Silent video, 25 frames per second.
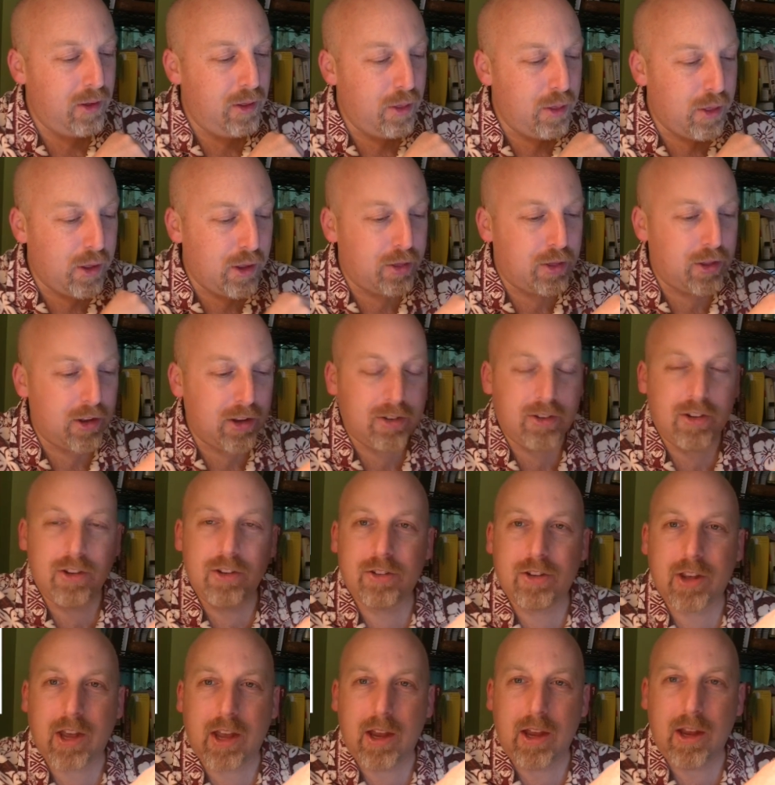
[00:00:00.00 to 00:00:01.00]
that this
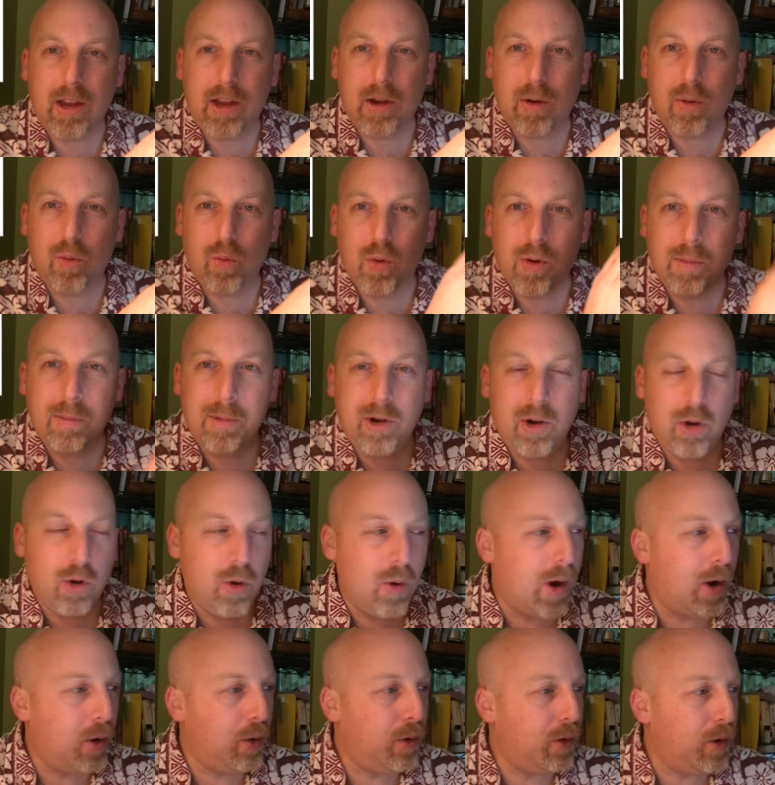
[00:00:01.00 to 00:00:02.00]
is a woman
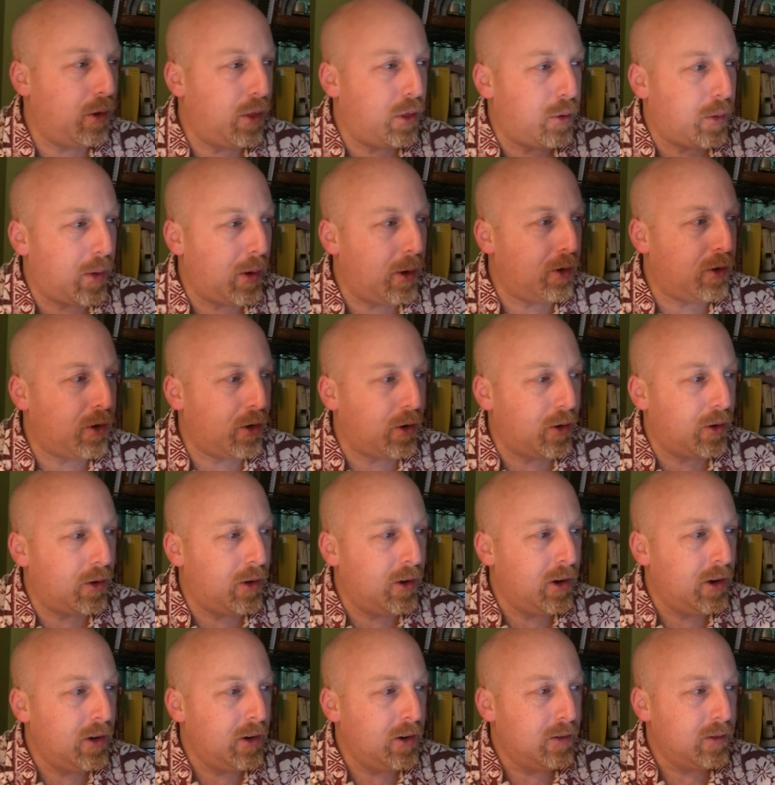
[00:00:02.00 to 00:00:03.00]
who throughout
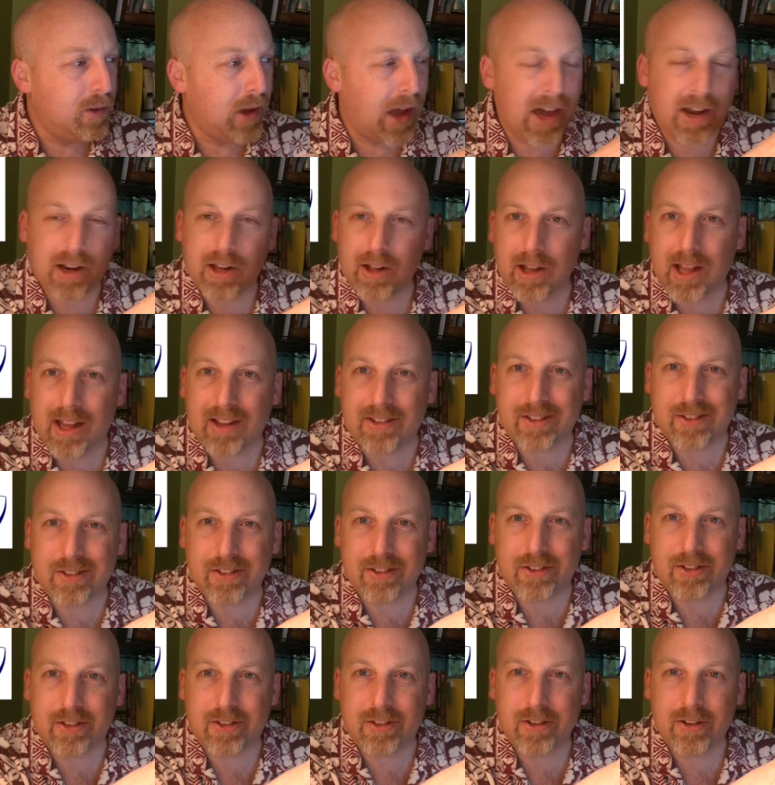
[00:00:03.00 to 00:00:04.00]
her
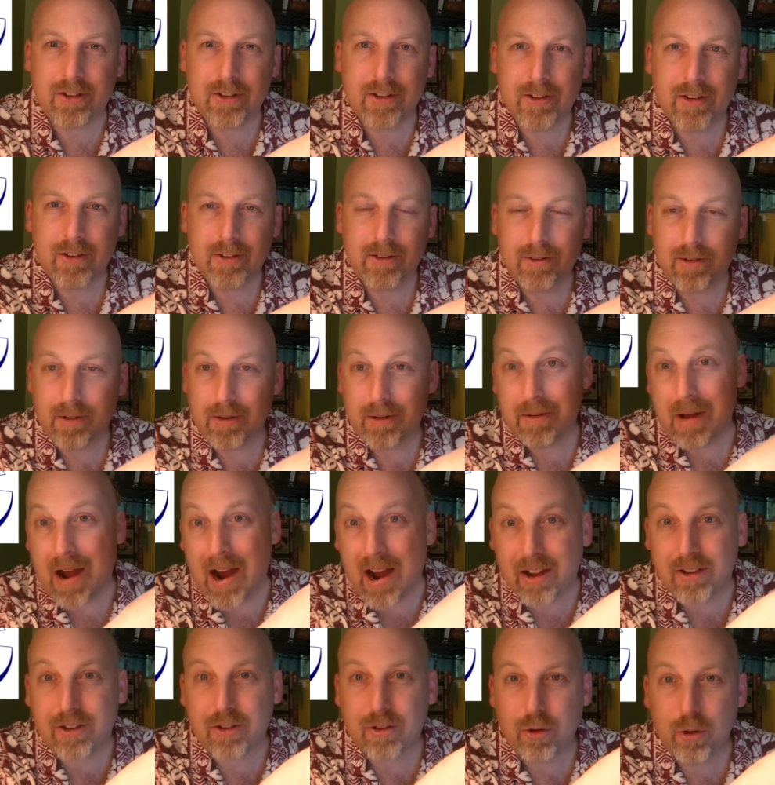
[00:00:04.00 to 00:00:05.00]
adolescence, in
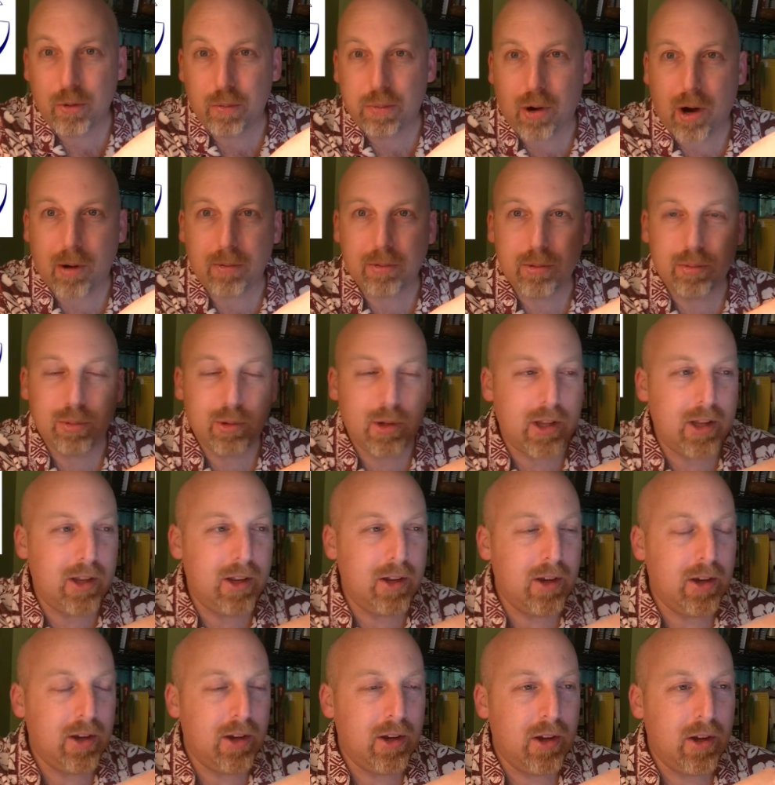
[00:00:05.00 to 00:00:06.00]
high school
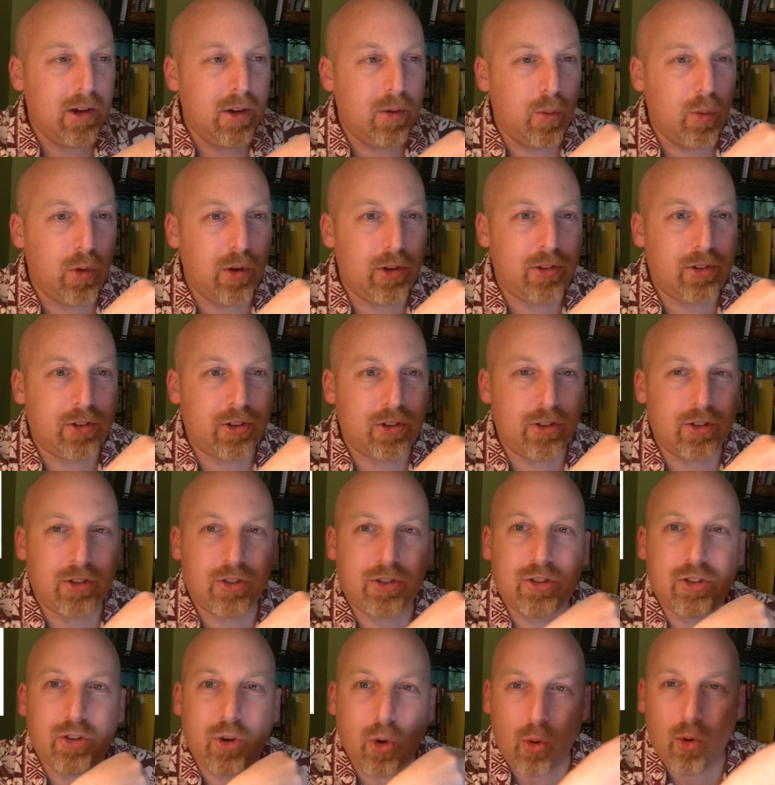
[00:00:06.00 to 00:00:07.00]
probably, was
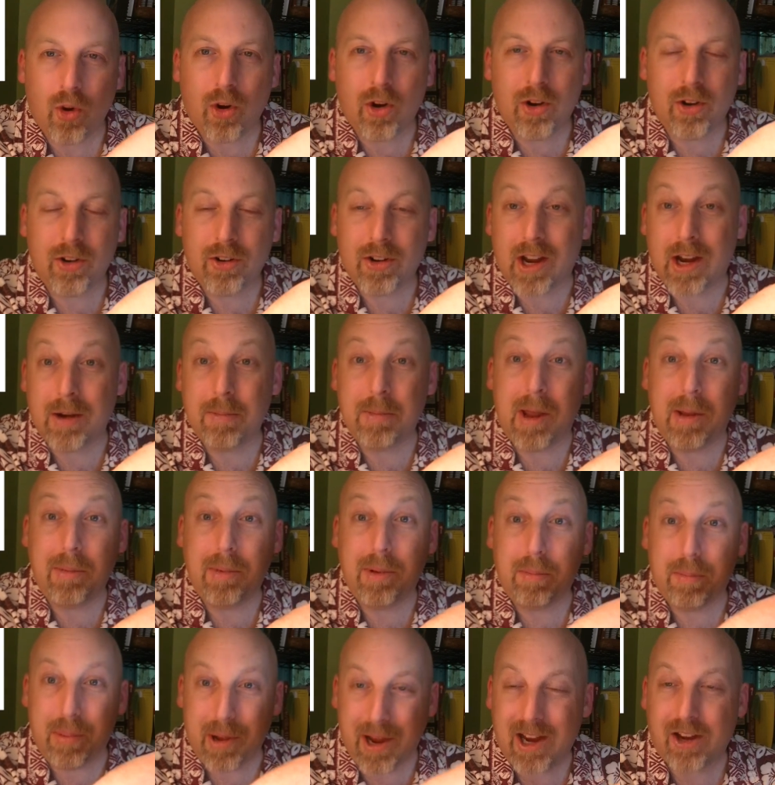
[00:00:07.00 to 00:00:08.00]
scorned and
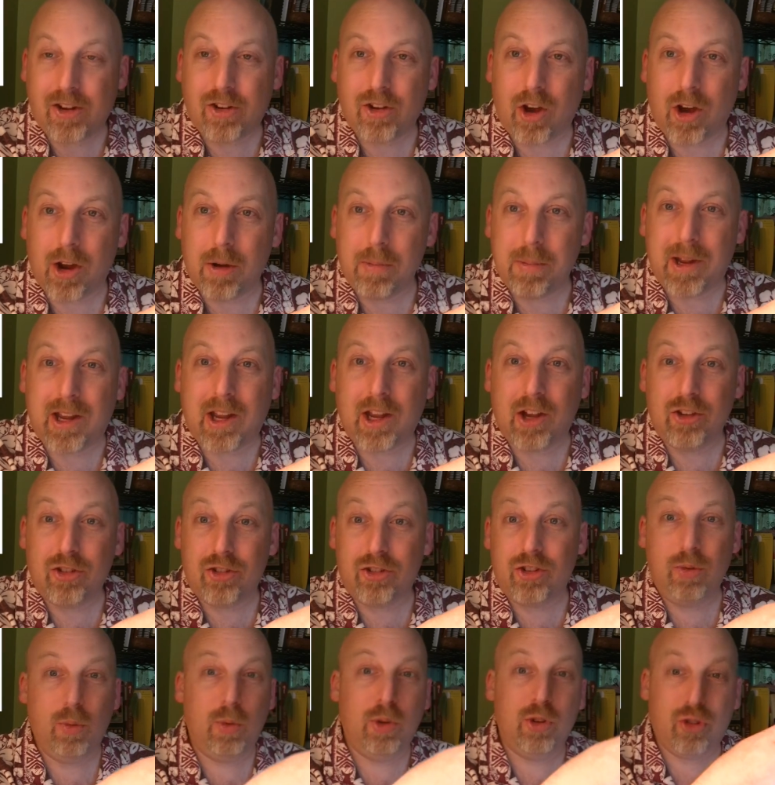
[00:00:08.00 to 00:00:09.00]
maybe picked on because
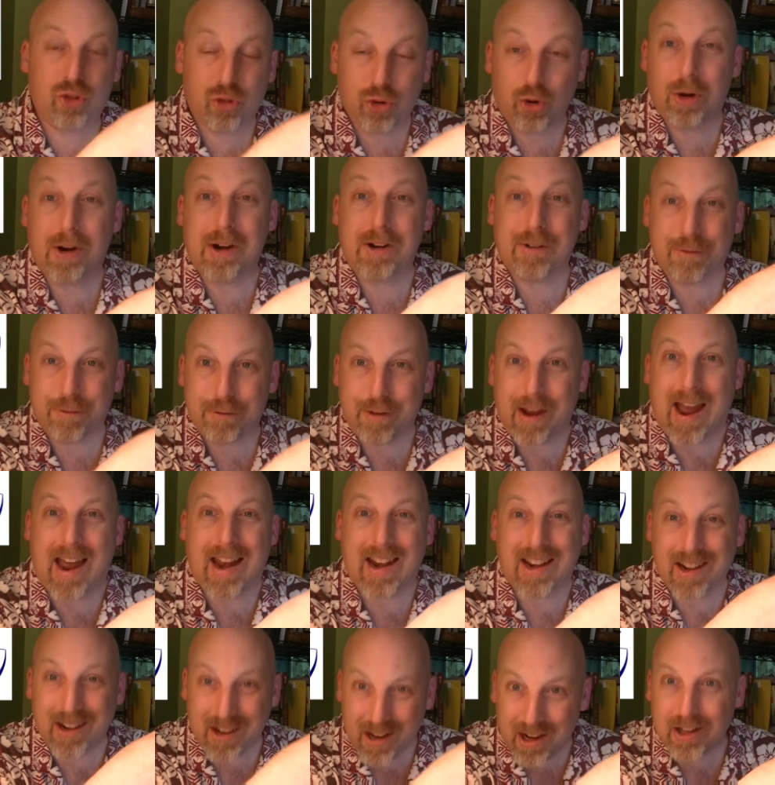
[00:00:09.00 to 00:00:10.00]
she was short and
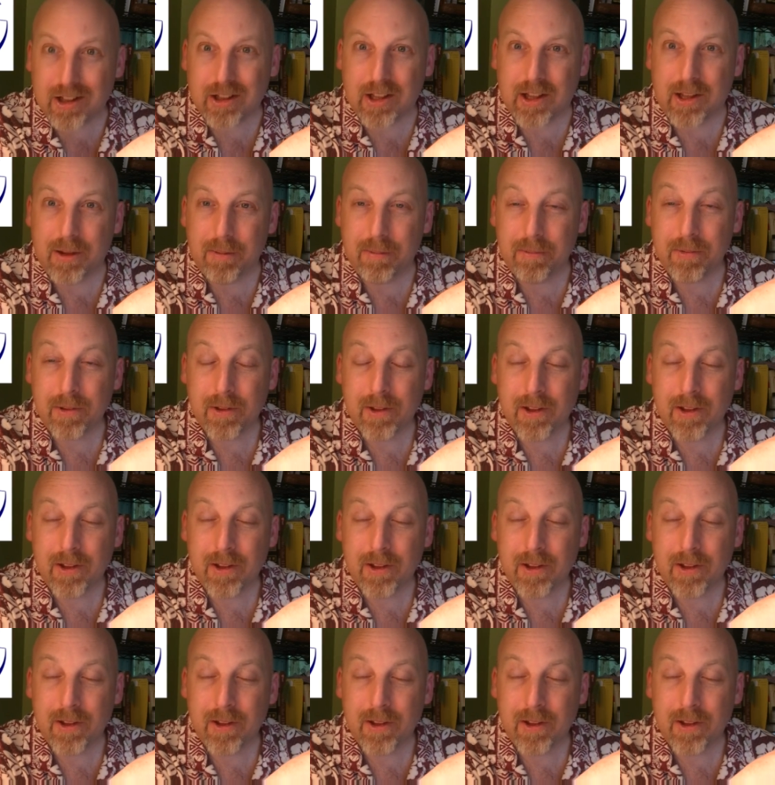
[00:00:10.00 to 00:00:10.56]
fat and ugly.